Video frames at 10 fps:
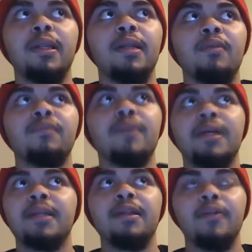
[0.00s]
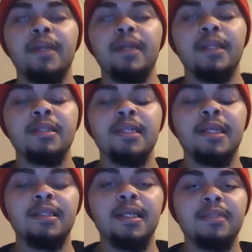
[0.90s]
they don't fucking you know they they
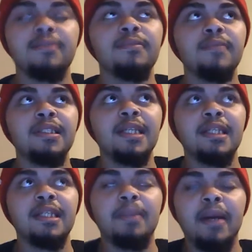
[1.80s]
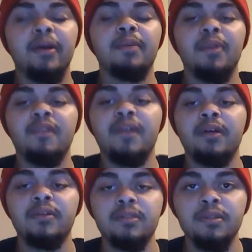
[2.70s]
they intend to bury
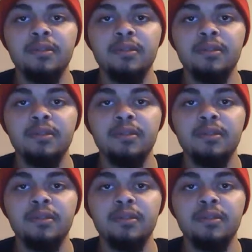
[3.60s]
motherfuckers.